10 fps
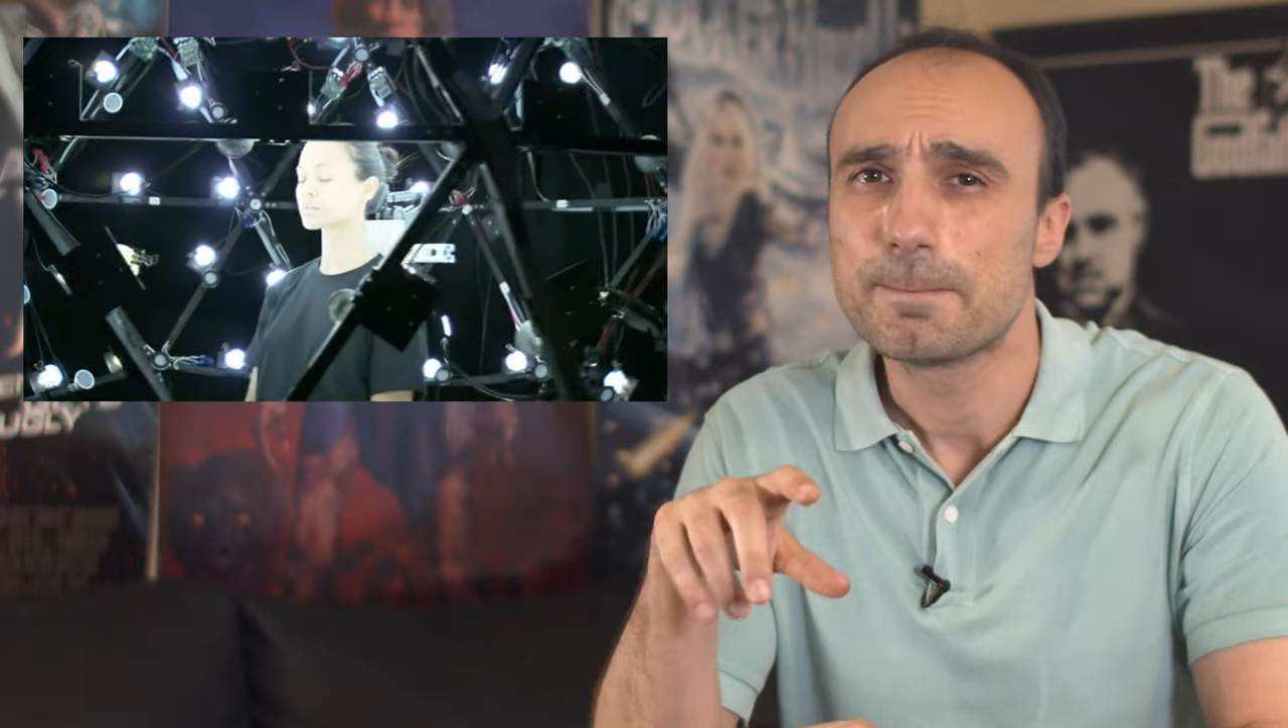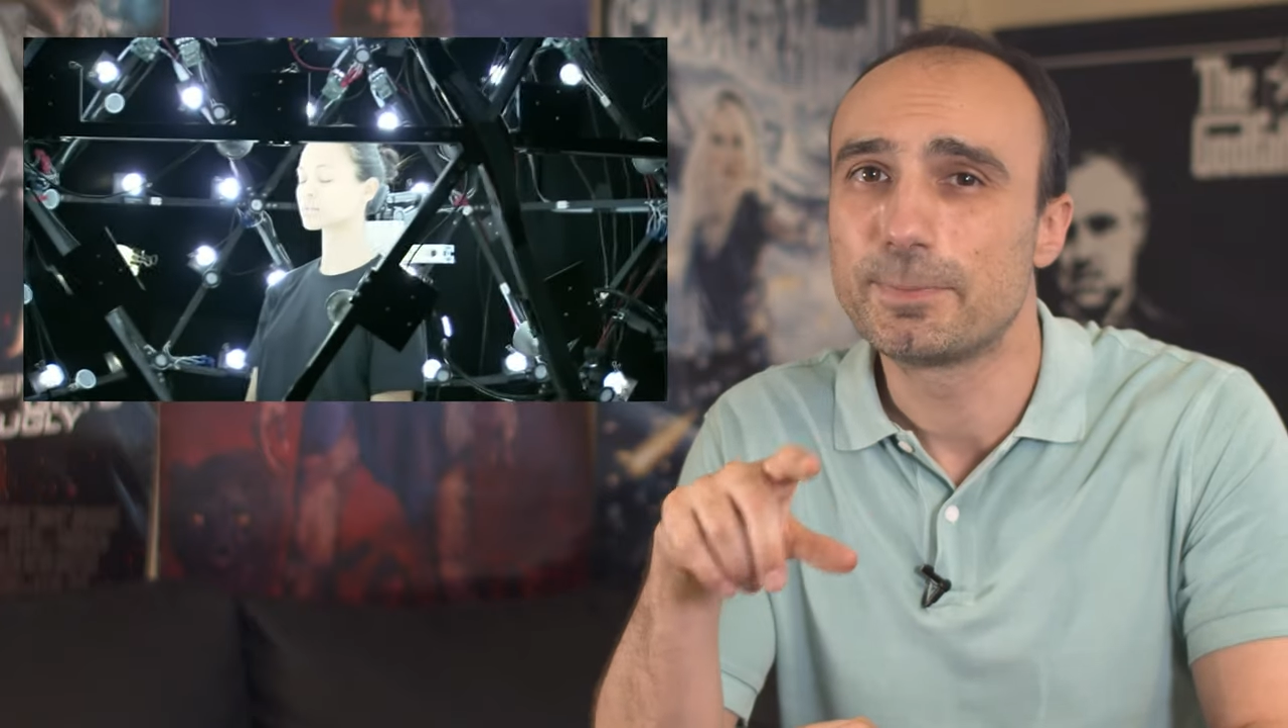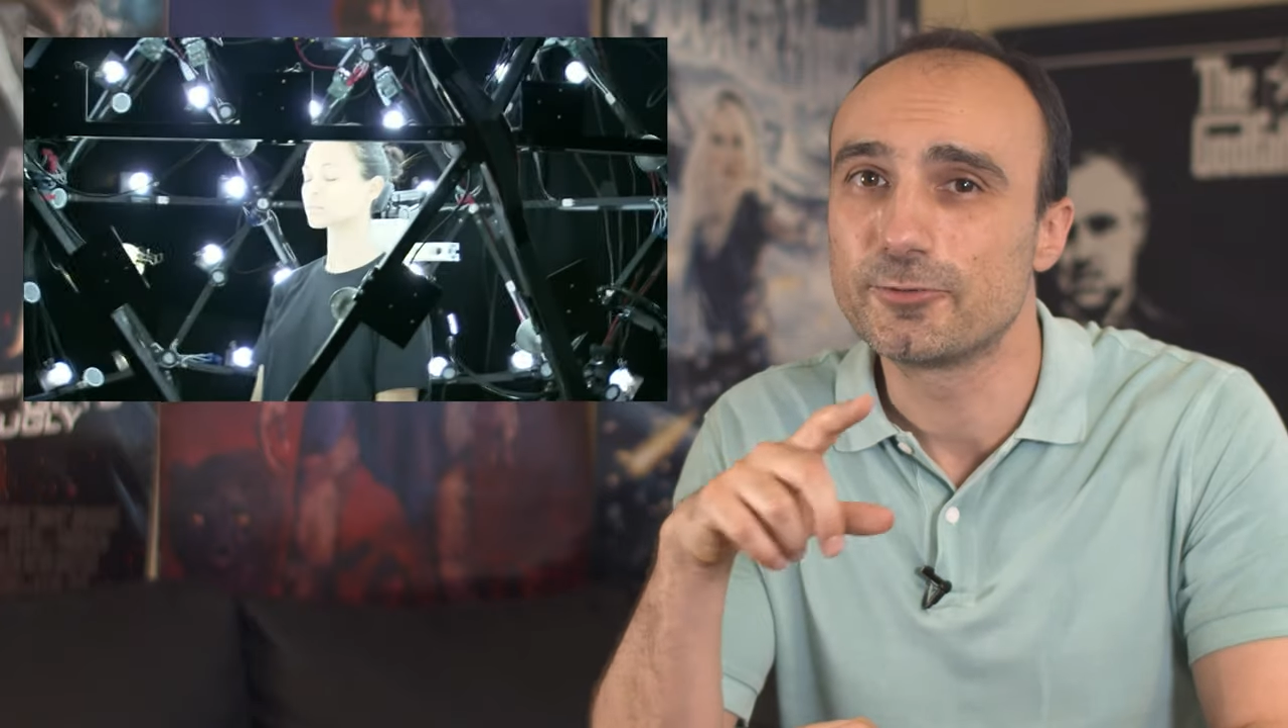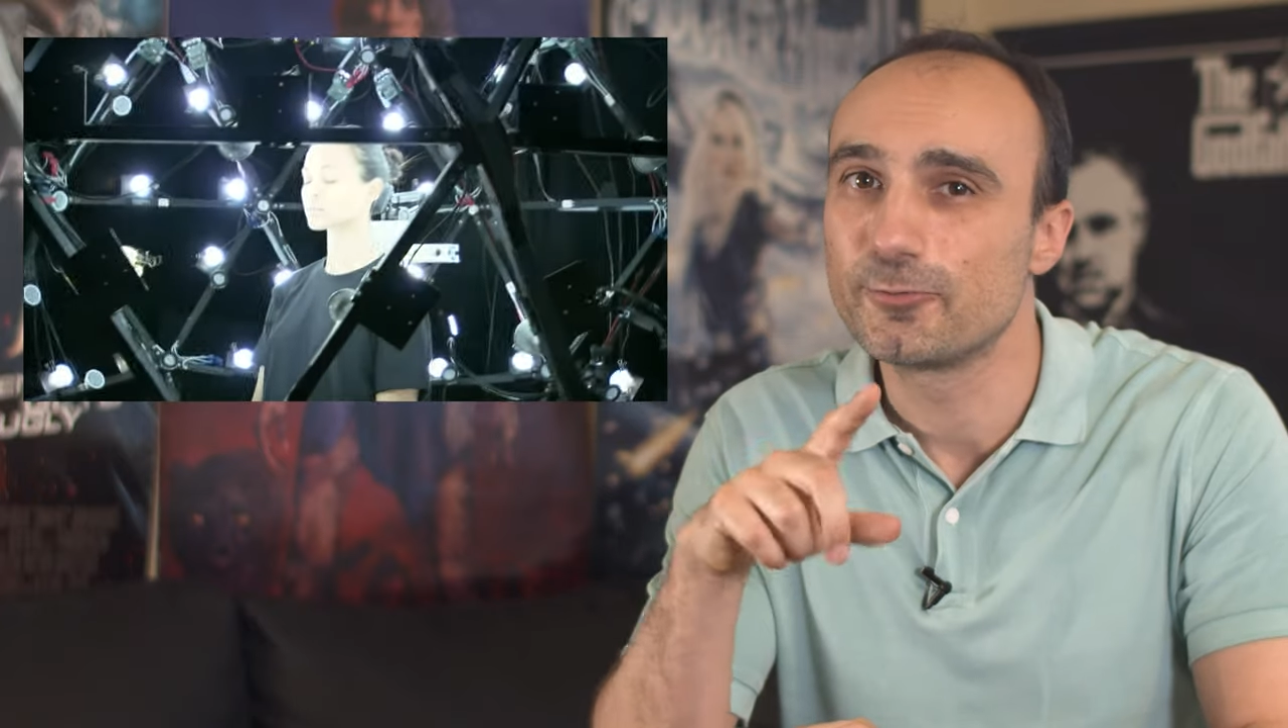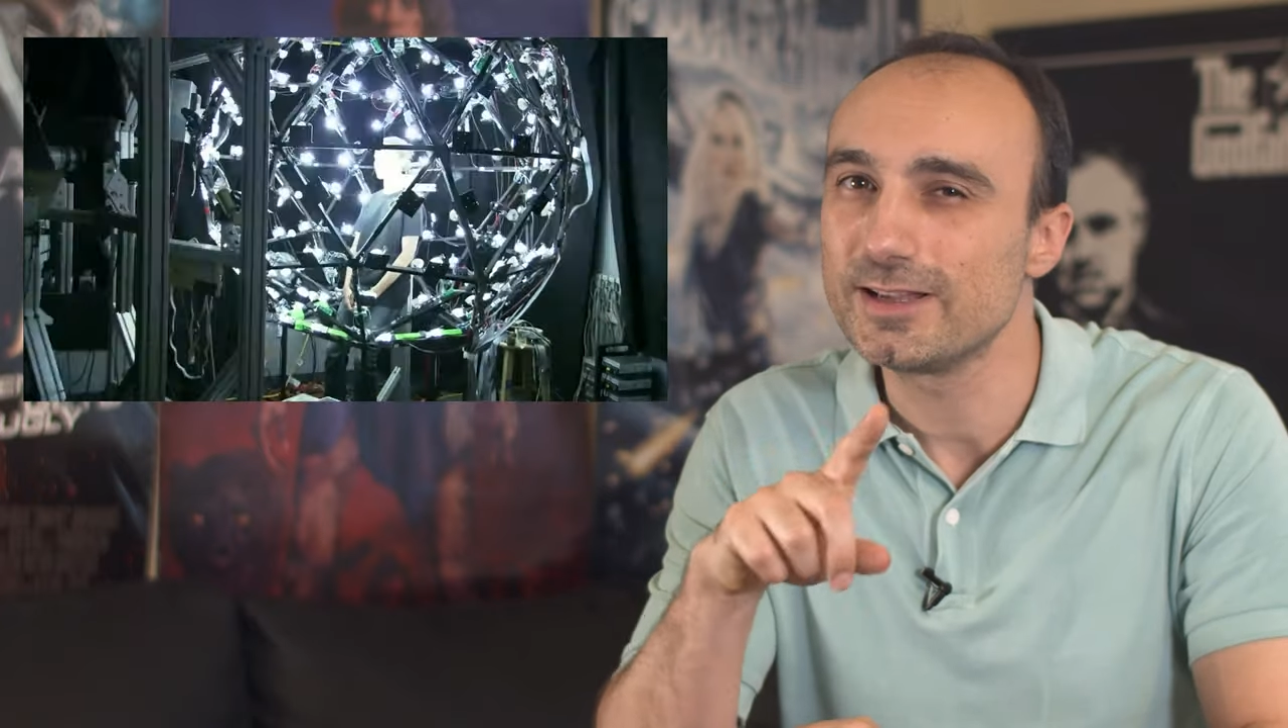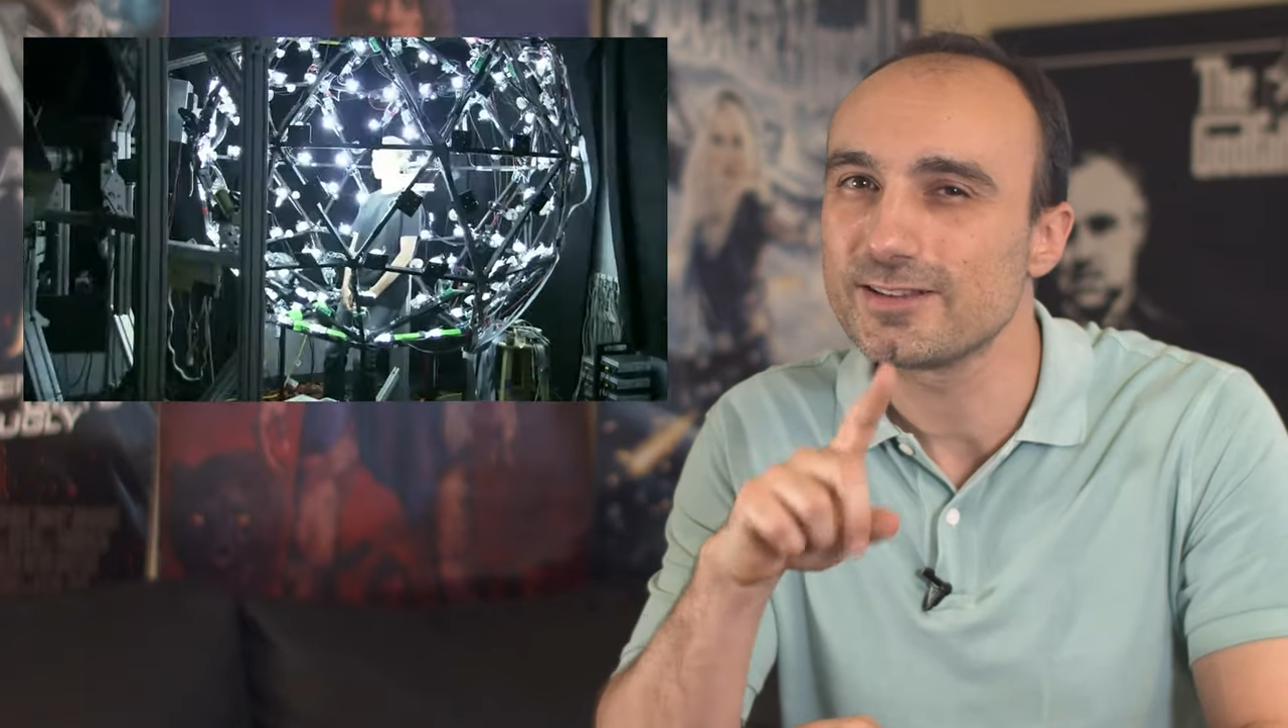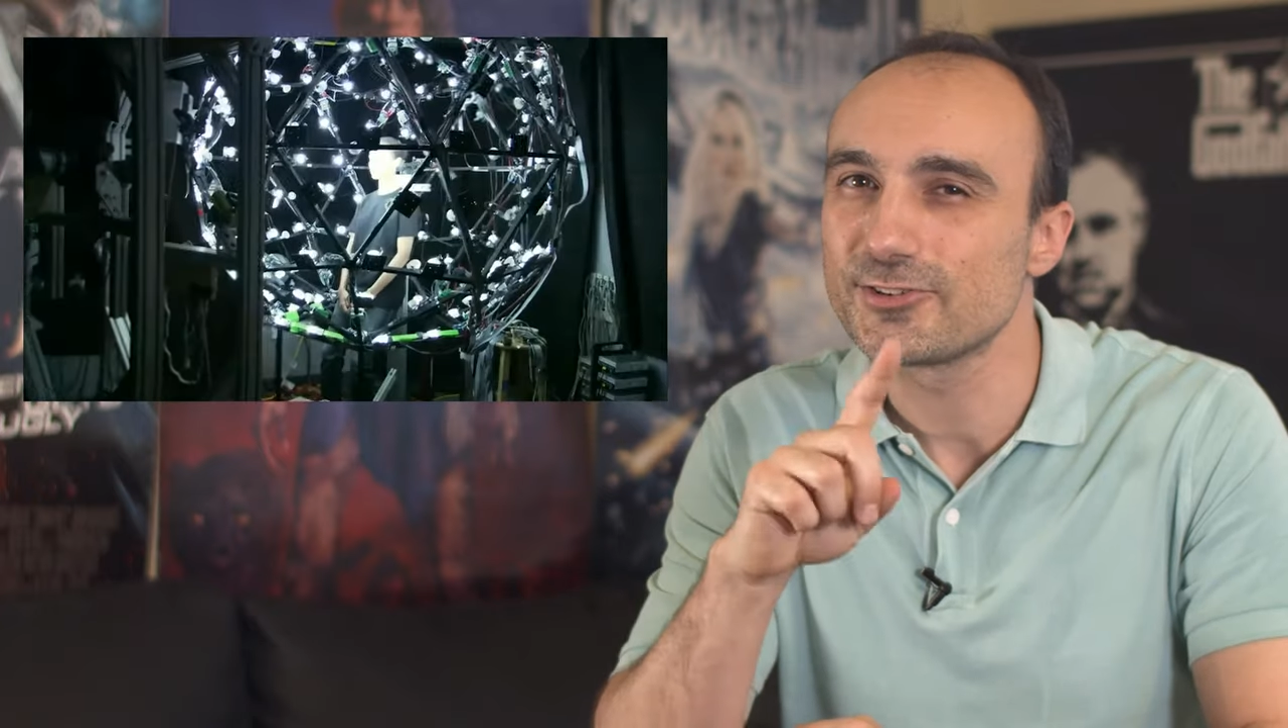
but the real